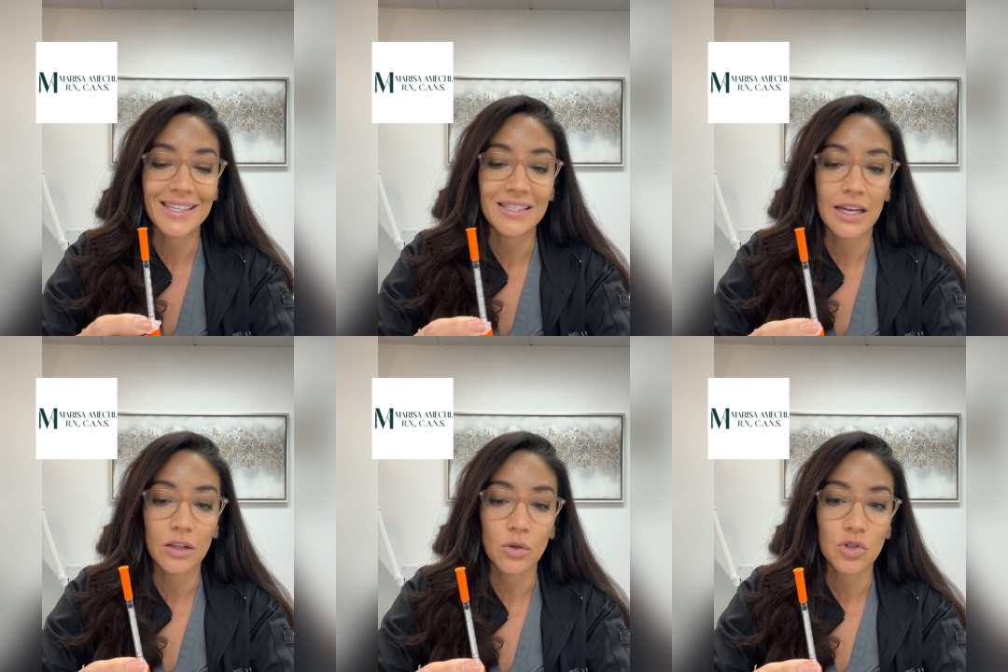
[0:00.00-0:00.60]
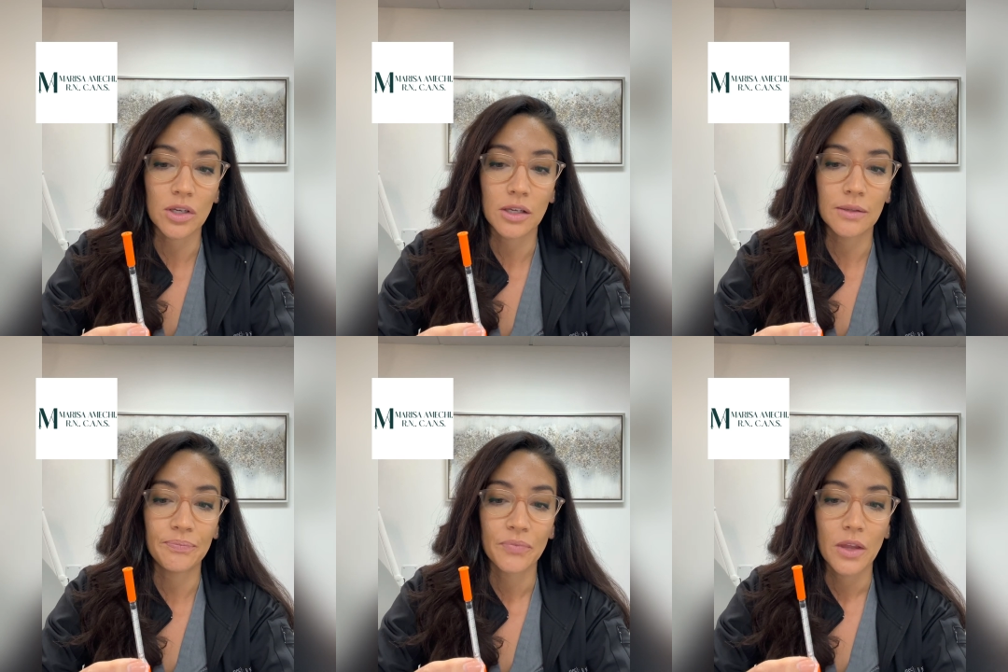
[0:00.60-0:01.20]

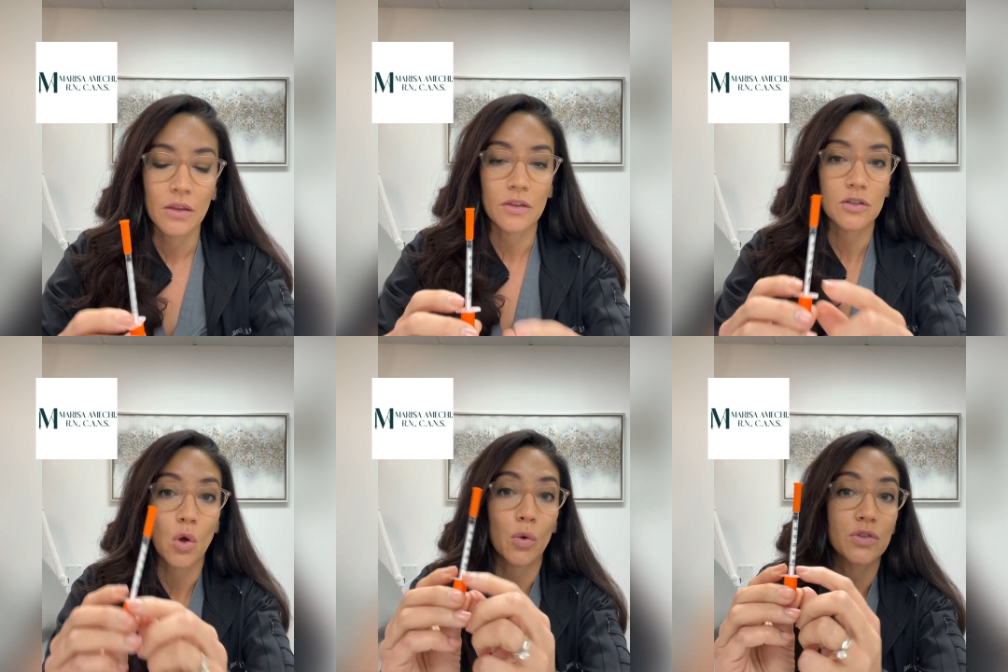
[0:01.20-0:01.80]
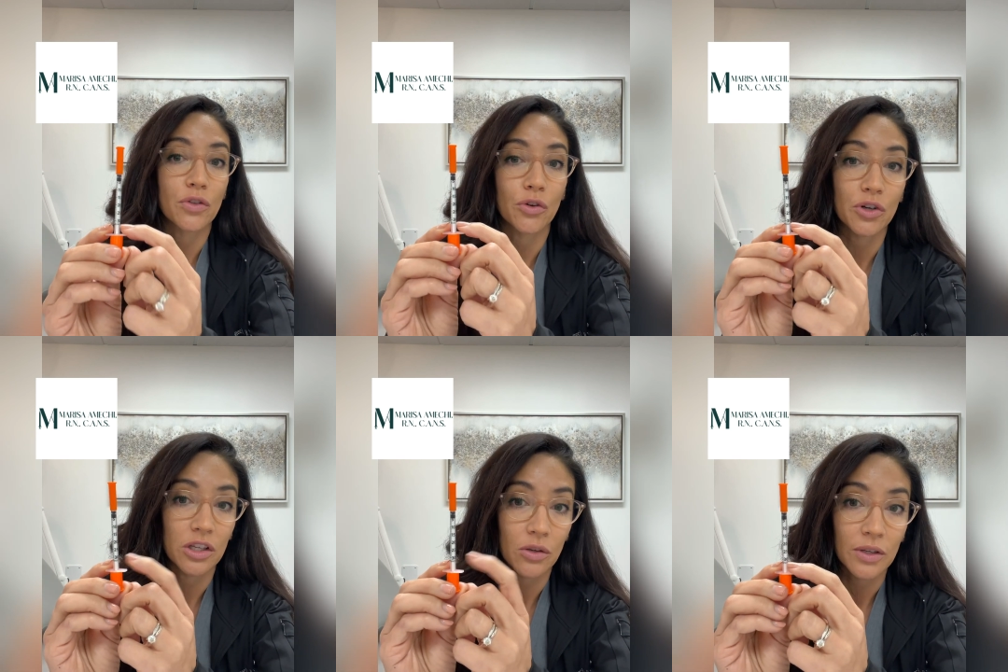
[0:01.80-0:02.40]
dilution, this holds
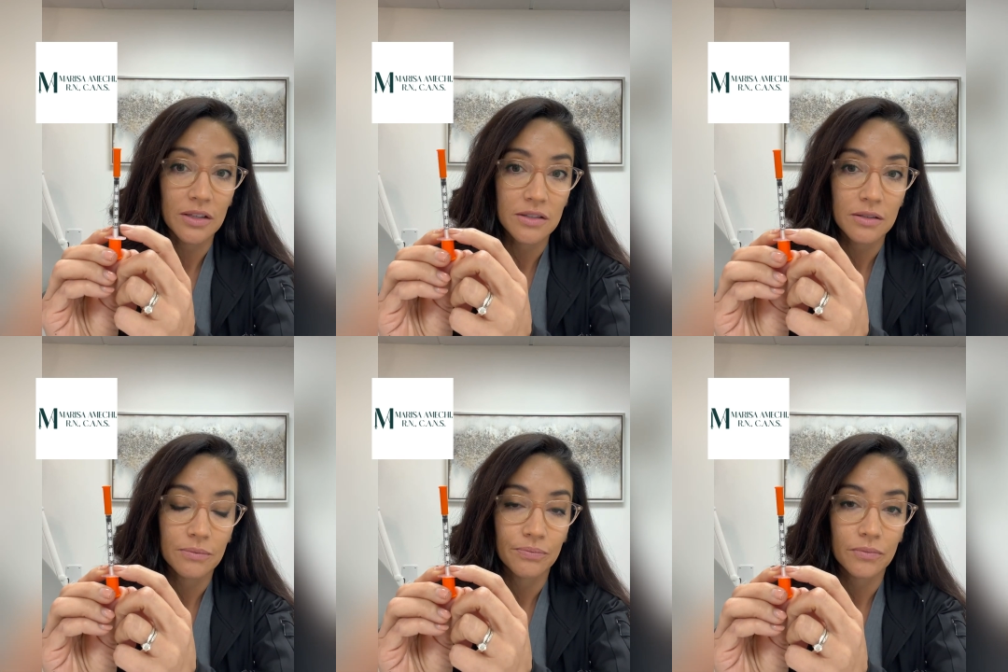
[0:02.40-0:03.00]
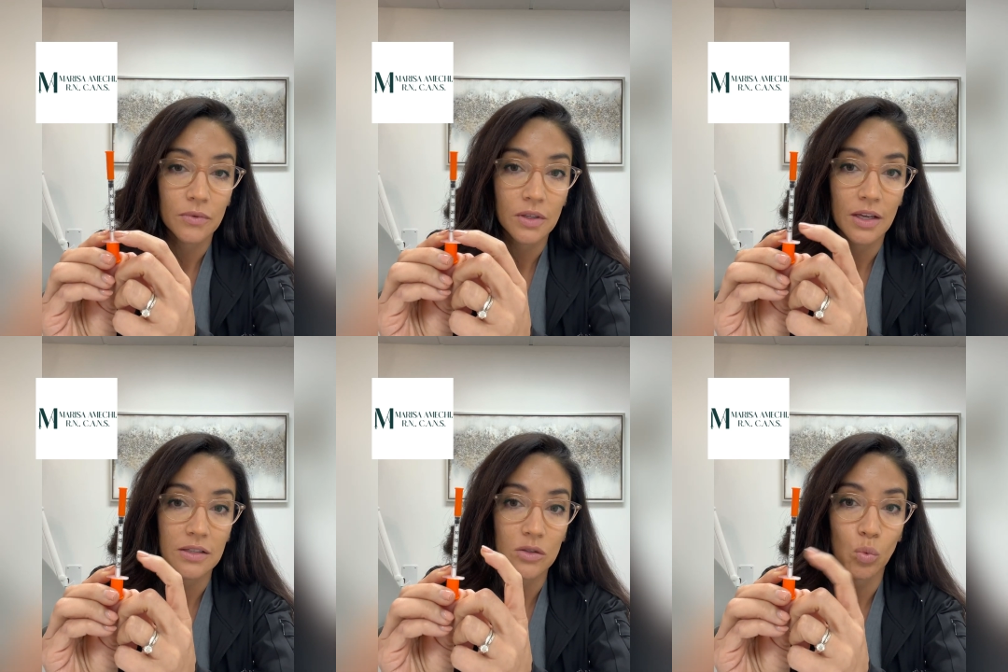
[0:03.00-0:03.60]
30 units
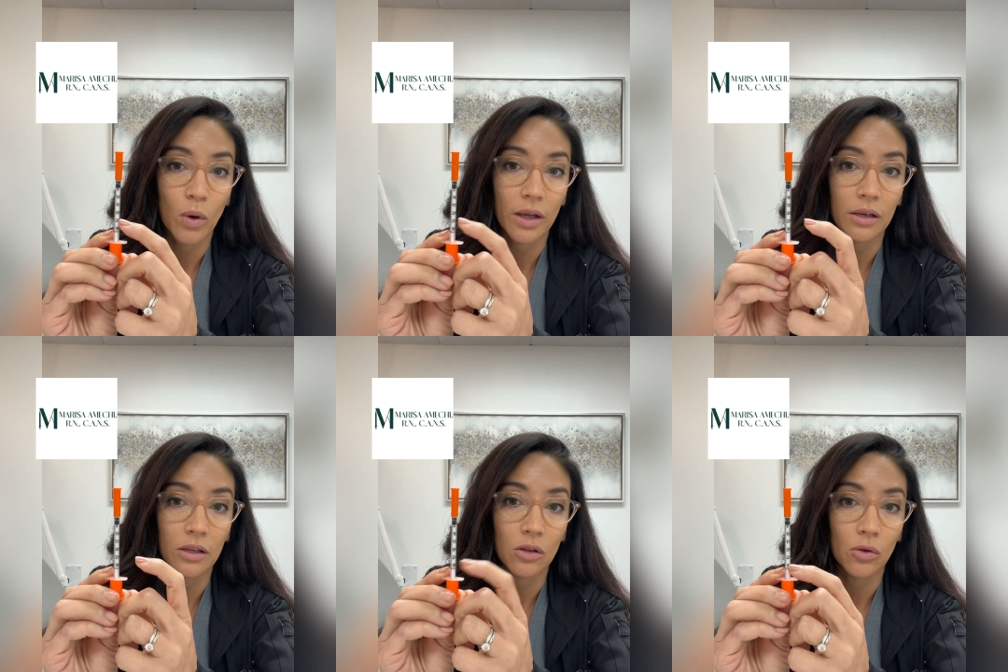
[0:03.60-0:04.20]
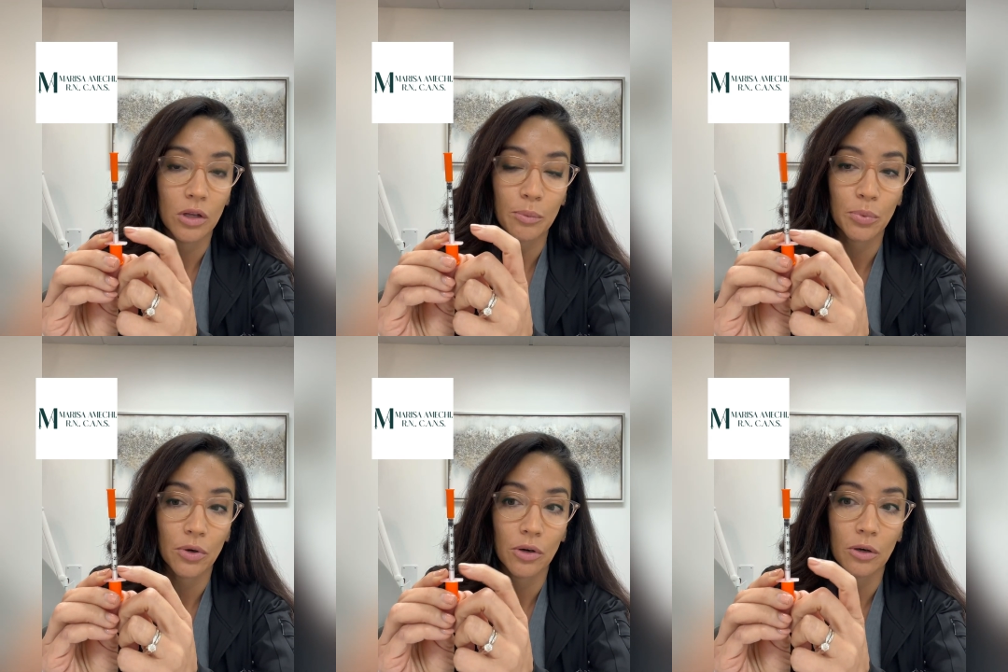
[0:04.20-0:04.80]
because it's 1 unit
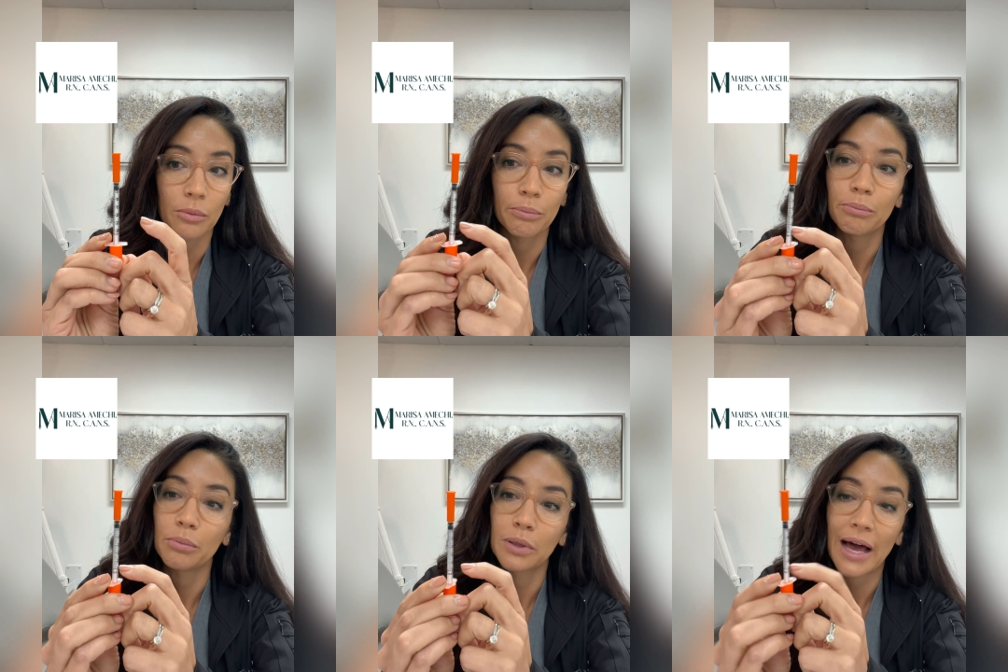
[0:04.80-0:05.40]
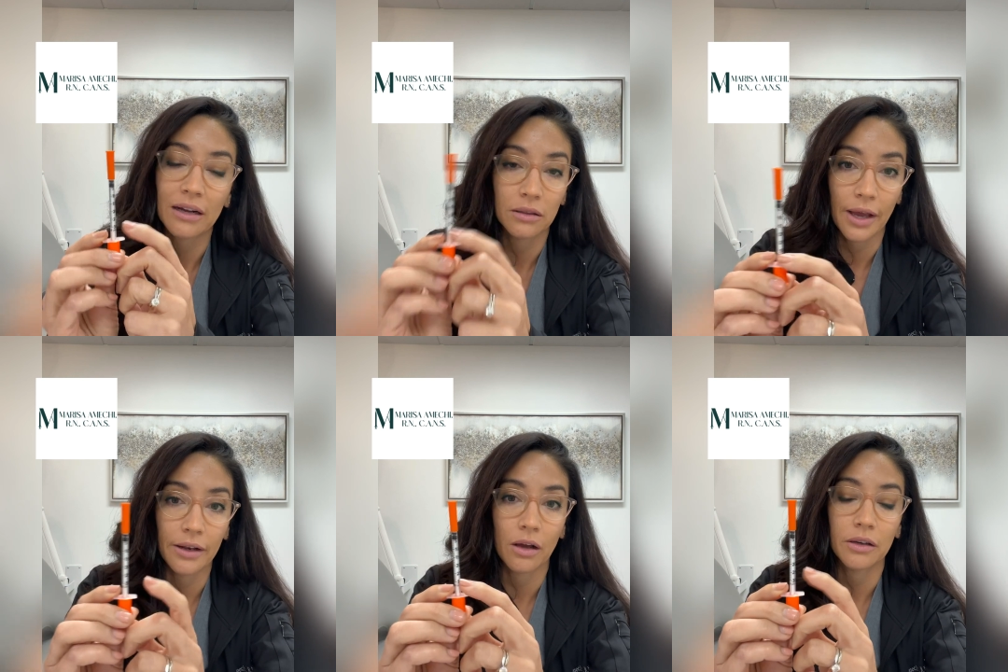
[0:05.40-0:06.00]
per black
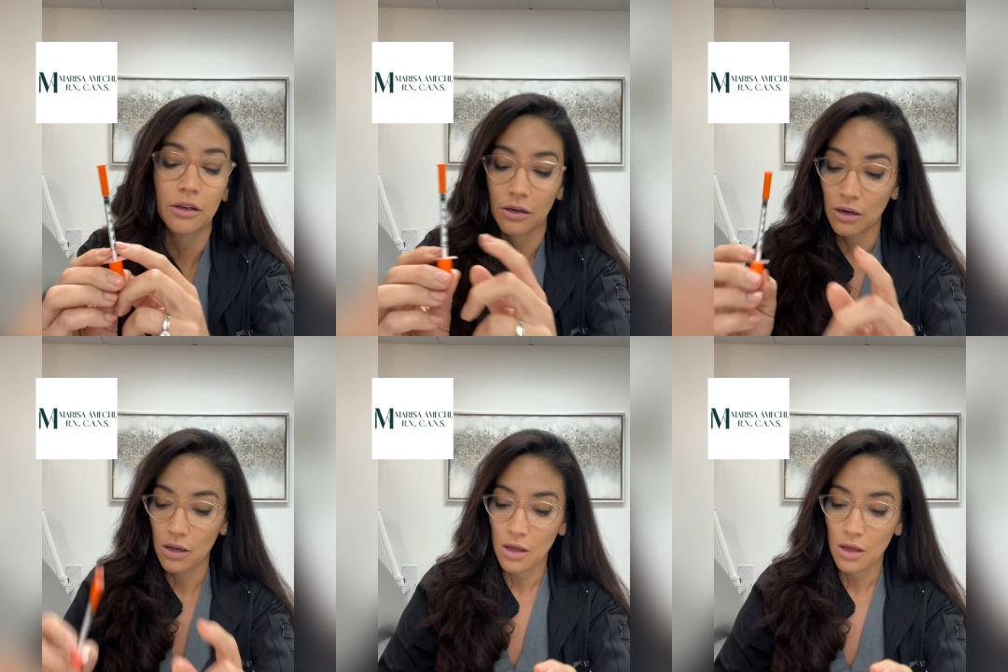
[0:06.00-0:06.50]
line on here.